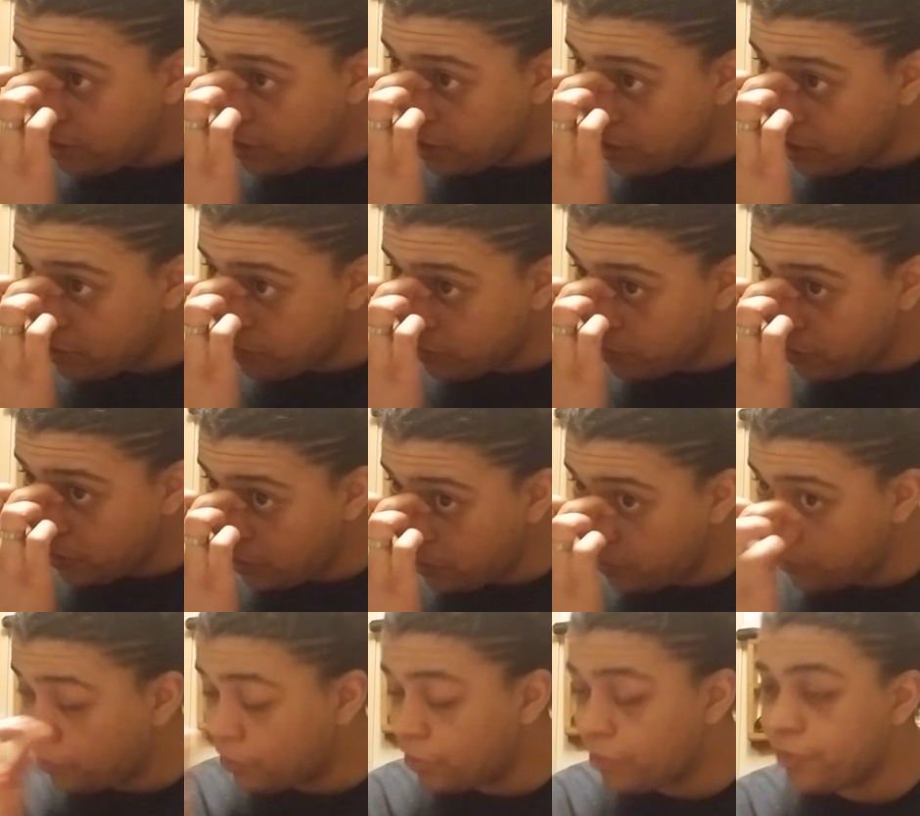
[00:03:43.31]
Because the
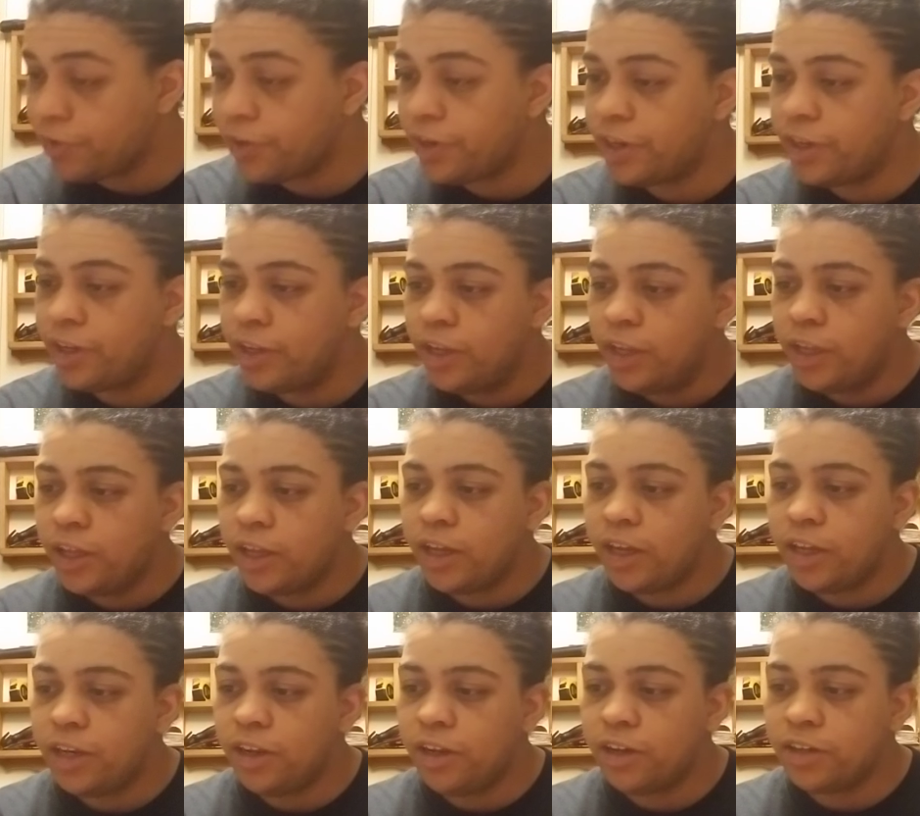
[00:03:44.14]
other three
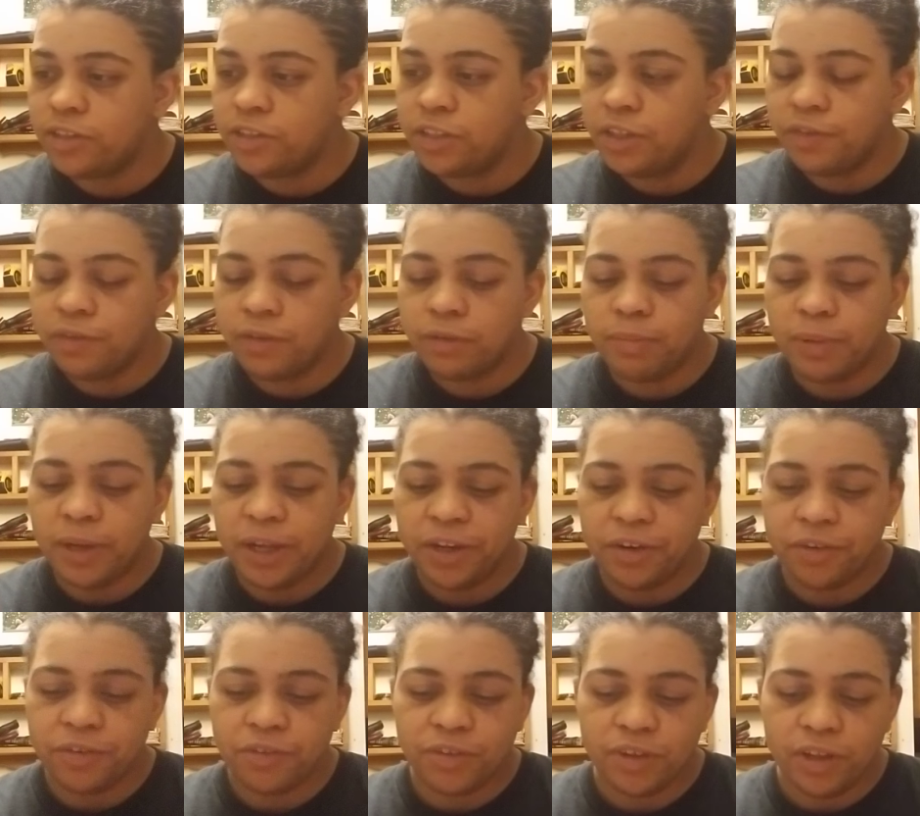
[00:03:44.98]
got knocked over by
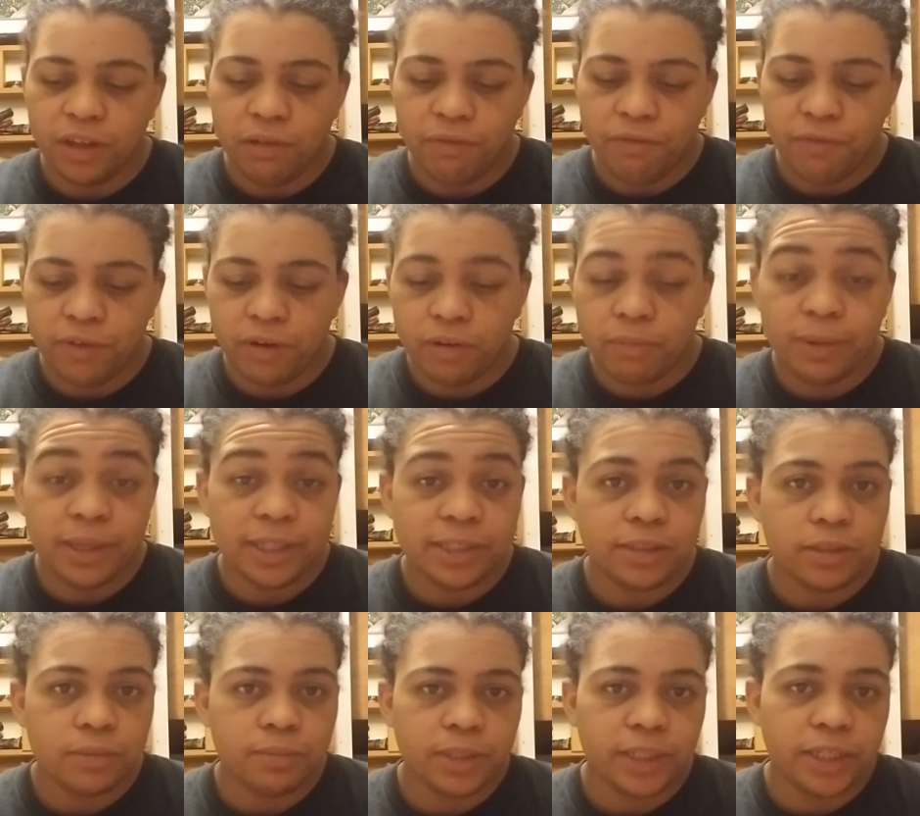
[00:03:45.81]
yourself or by
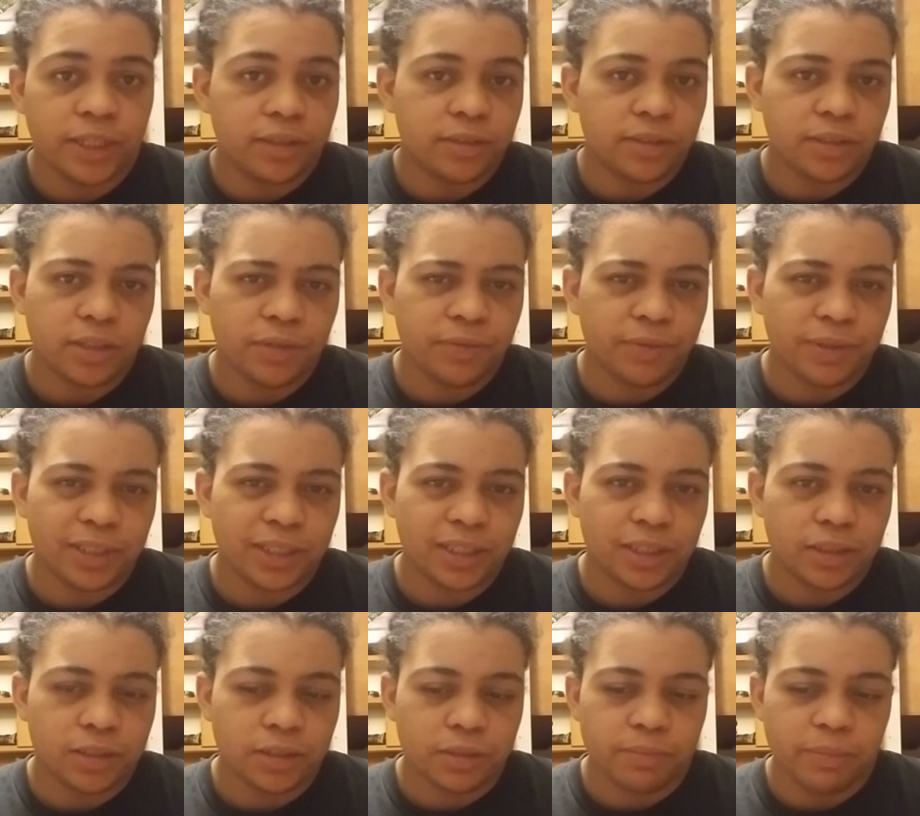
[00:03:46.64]
somebody else. It really
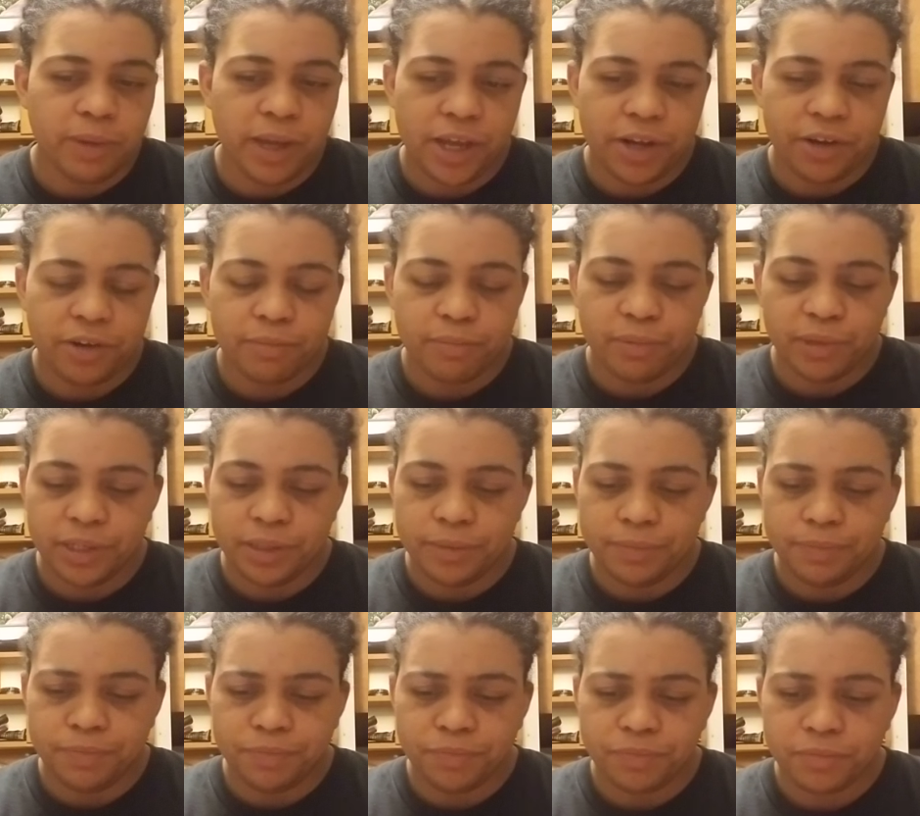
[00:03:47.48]
doesn't matter.
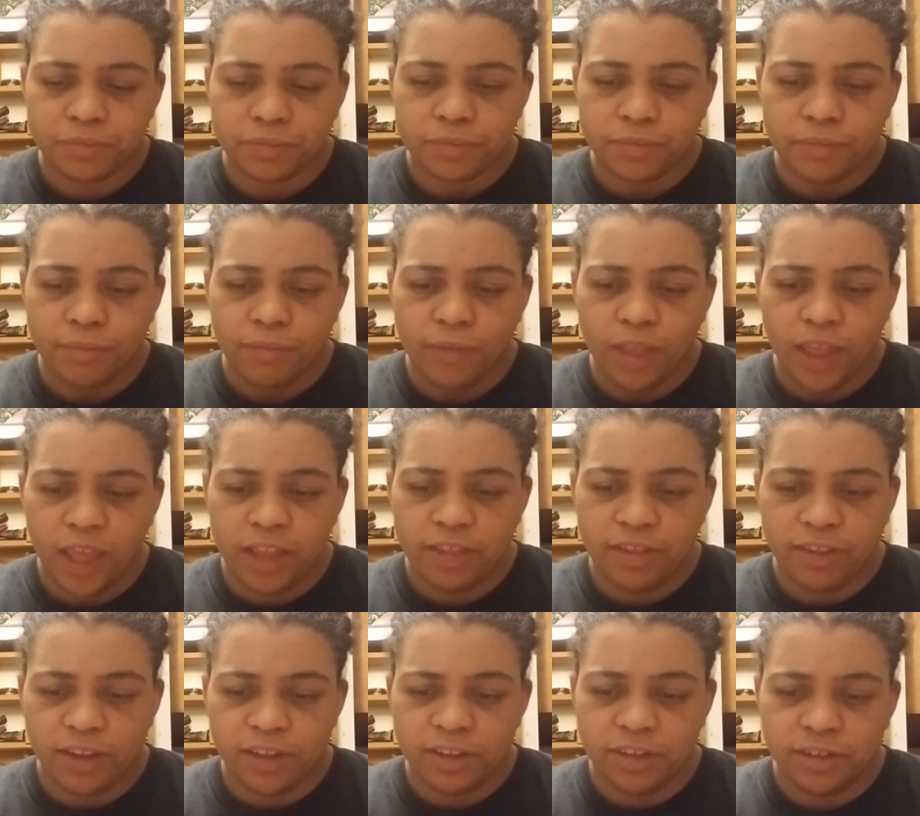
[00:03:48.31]
But
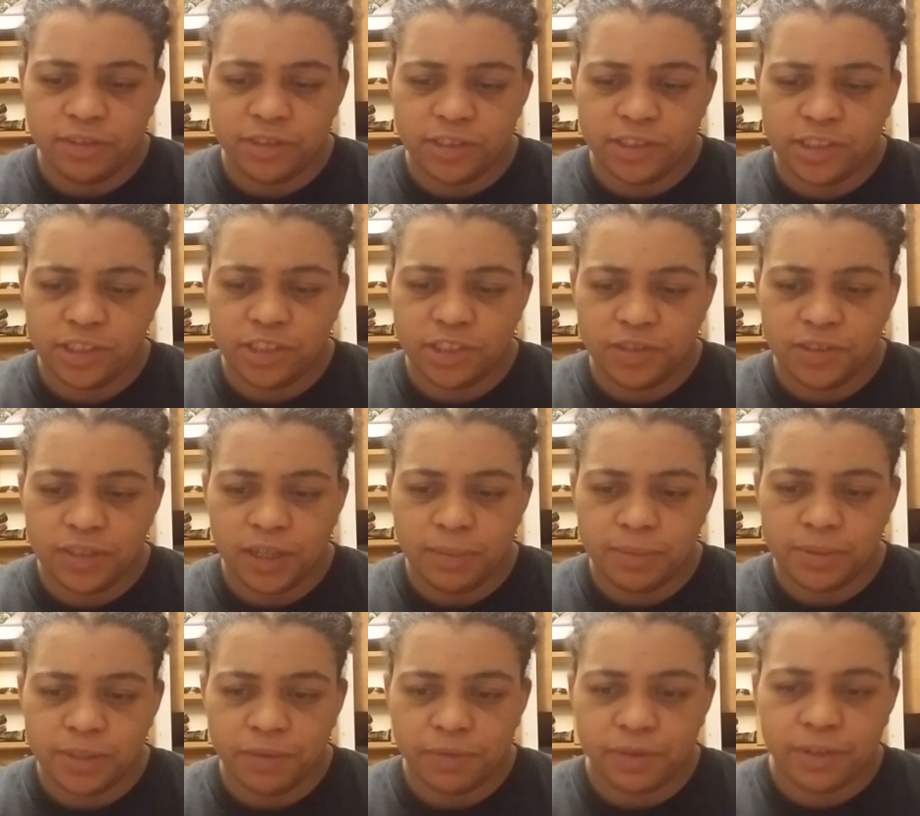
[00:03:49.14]
it's like those two
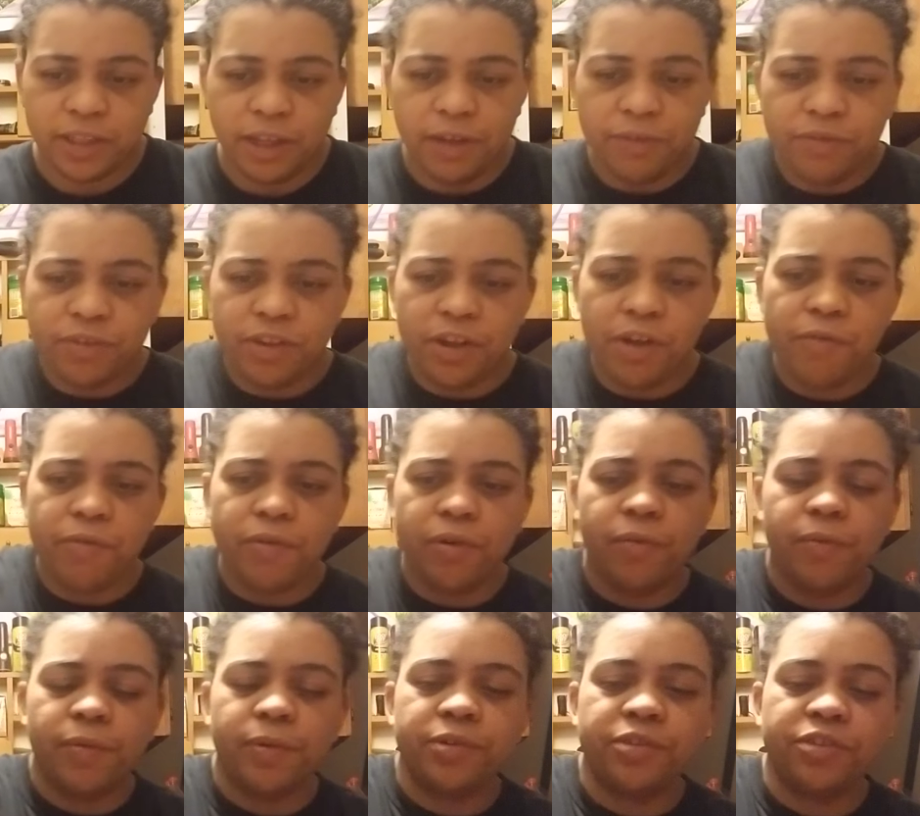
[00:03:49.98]
cups that were left
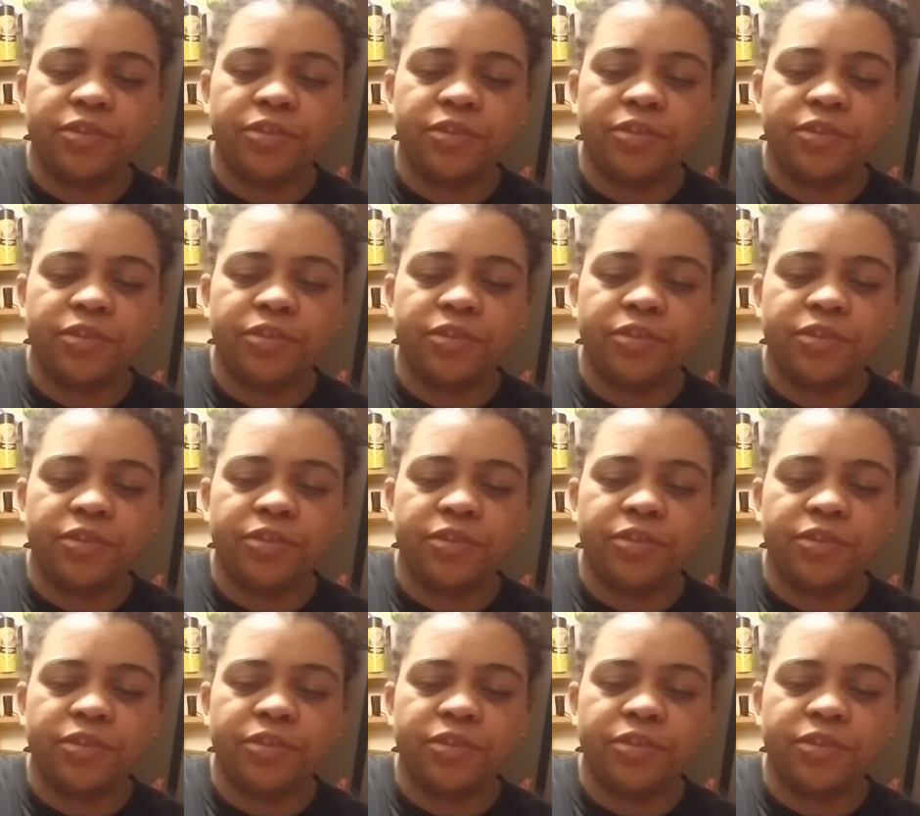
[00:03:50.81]
over were